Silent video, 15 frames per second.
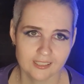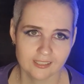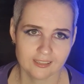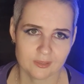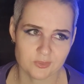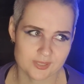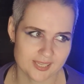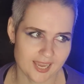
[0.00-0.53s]
there
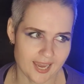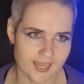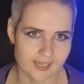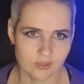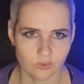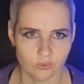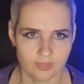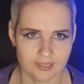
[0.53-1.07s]
was gay
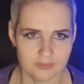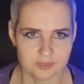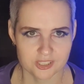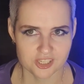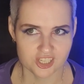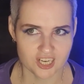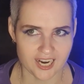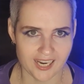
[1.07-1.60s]
or there was
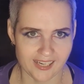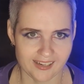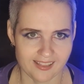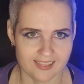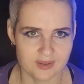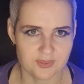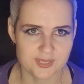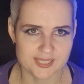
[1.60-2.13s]
straight and
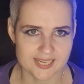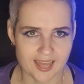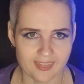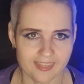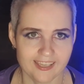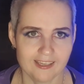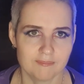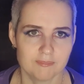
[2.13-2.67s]
there was
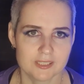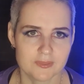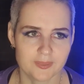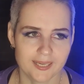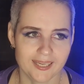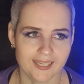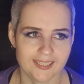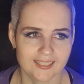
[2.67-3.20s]
nothing in
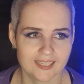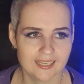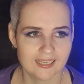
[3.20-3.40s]
between,